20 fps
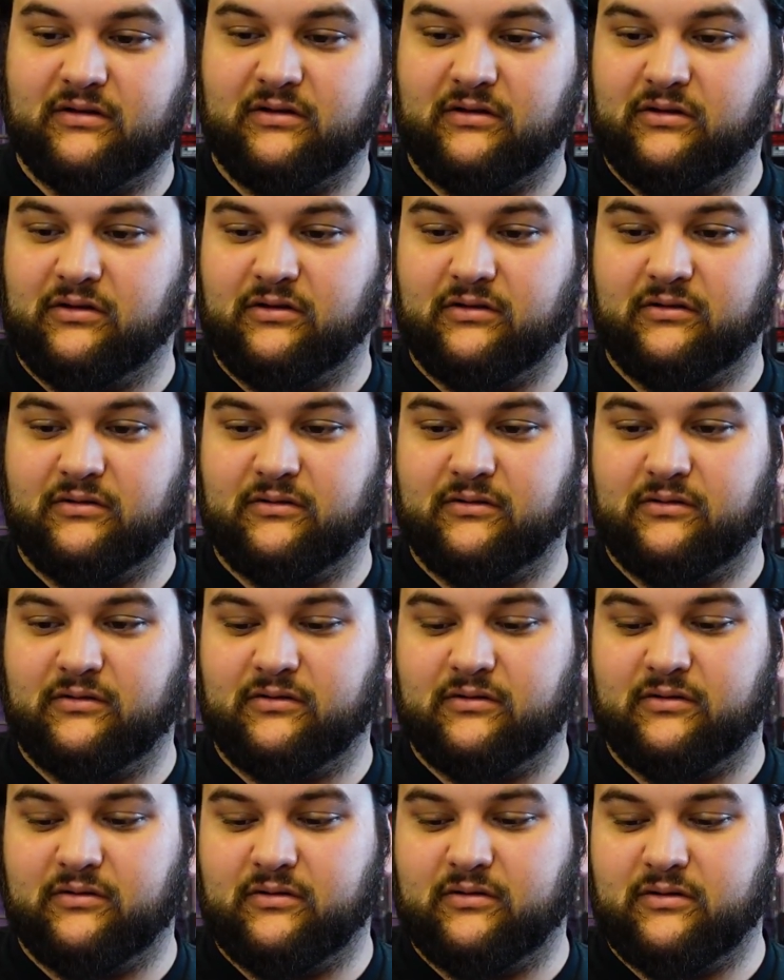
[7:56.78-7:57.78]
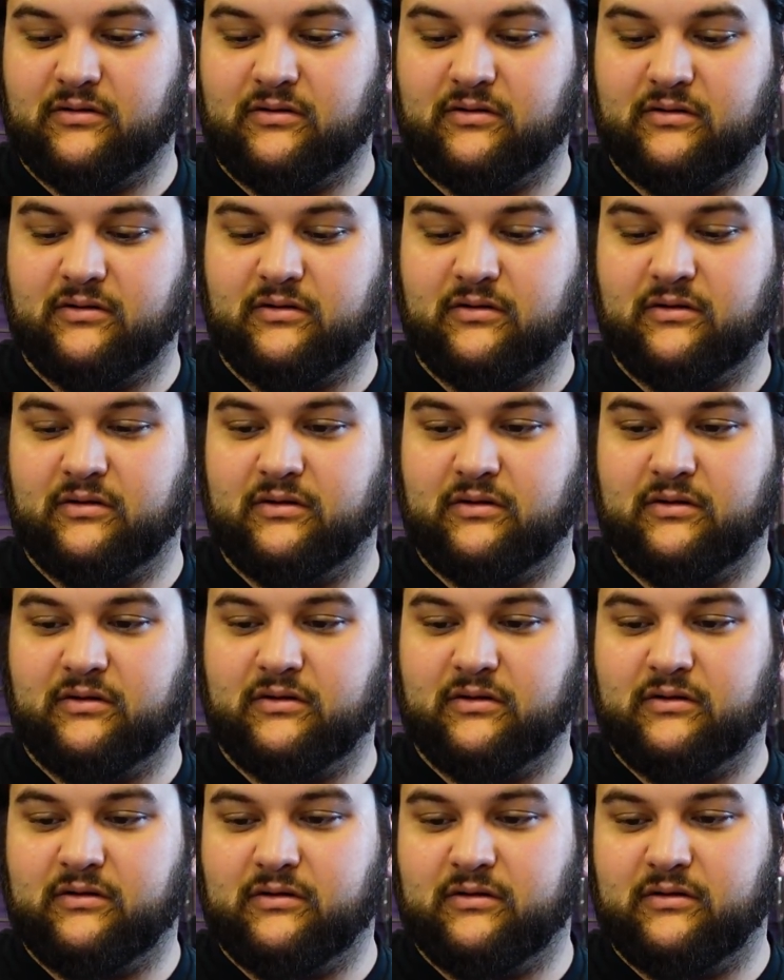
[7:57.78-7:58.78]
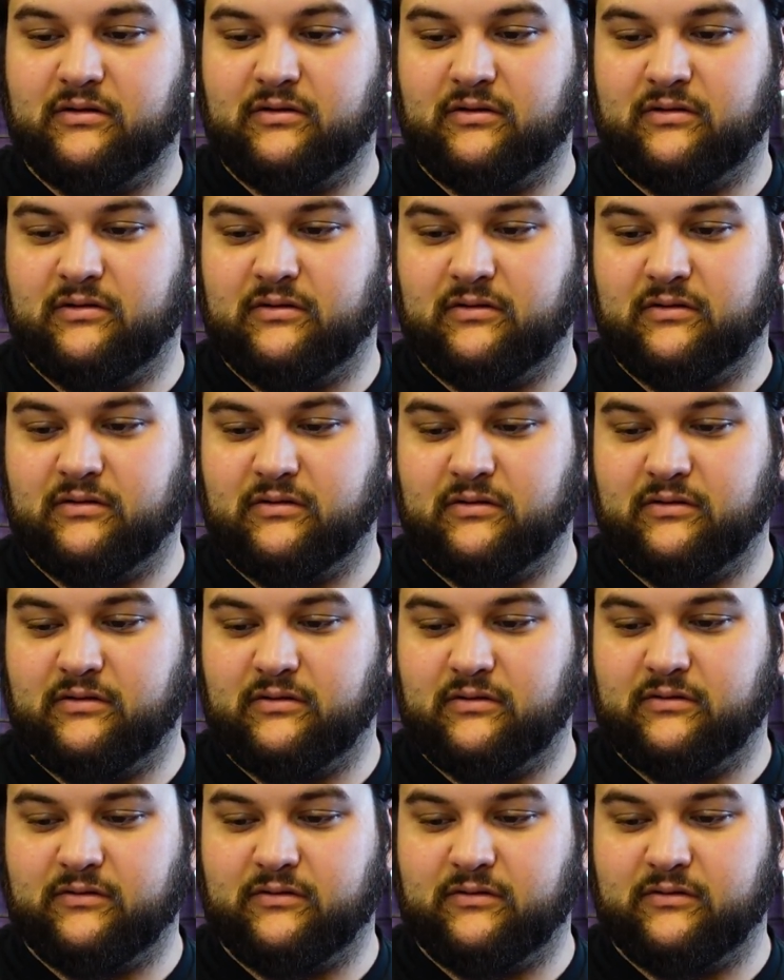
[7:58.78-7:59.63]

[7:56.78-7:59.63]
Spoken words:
No one is speaking in this clip.